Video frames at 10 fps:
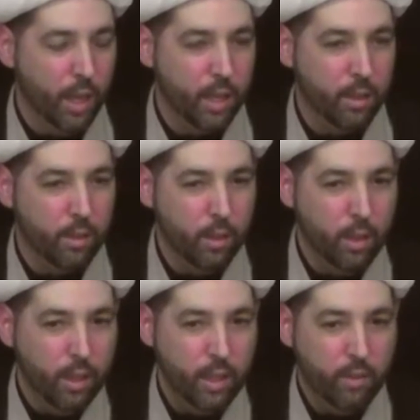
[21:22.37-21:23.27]
And
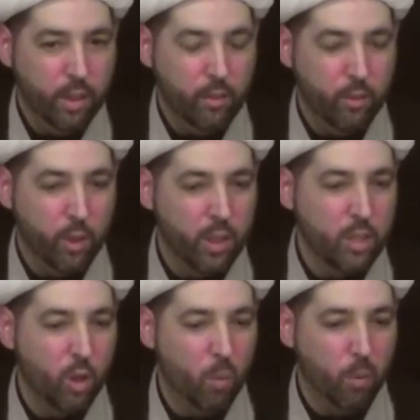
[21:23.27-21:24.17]
even if there
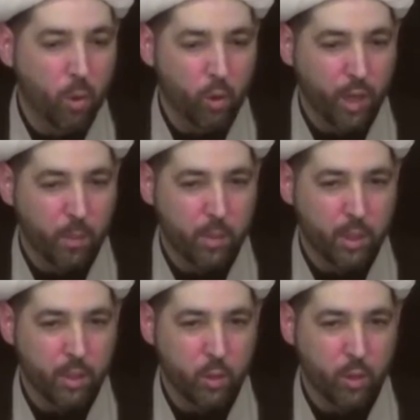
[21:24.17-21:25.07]
is no program
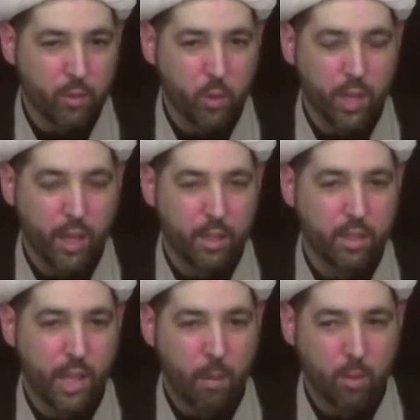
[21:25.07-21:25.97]
near you, if you can't
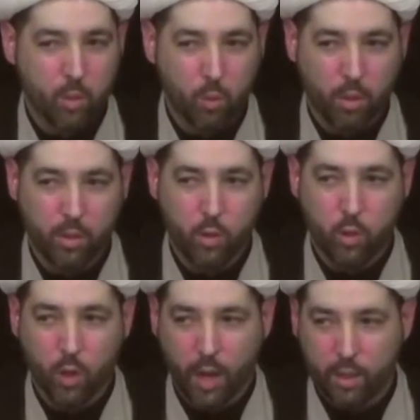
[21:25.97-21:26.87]
establish one and you
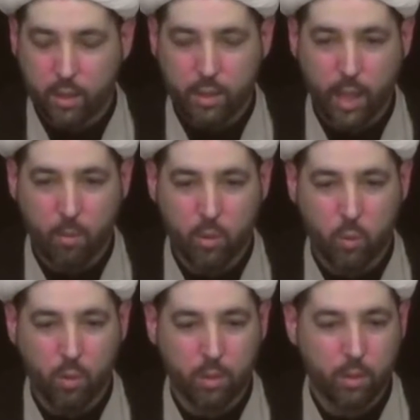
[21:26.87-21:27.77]
try to
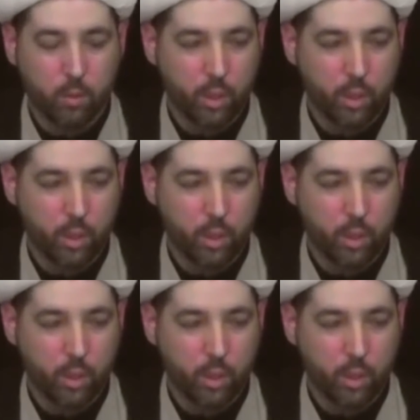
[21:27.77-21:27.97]
establish one,